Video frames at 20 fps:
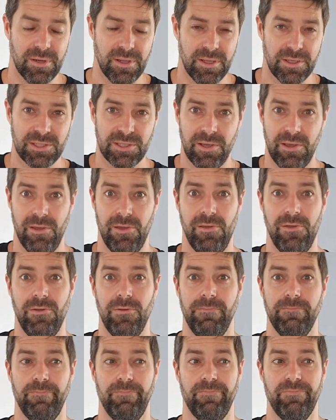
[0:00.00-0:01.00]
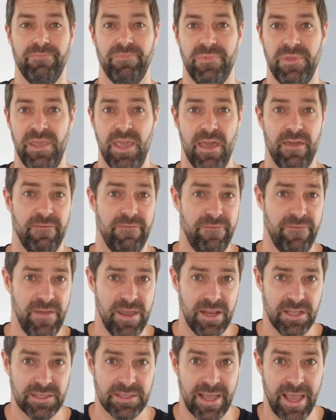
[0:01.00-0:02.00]
So yeah, fair
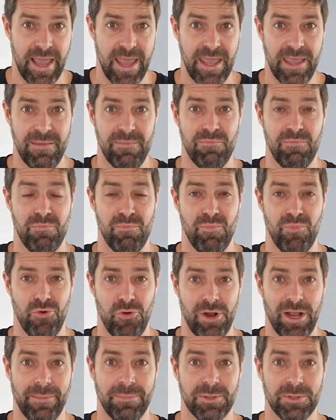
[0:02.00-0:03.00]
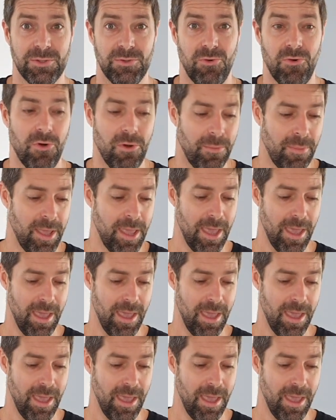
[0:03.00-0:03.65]
to say, brewing up a storm.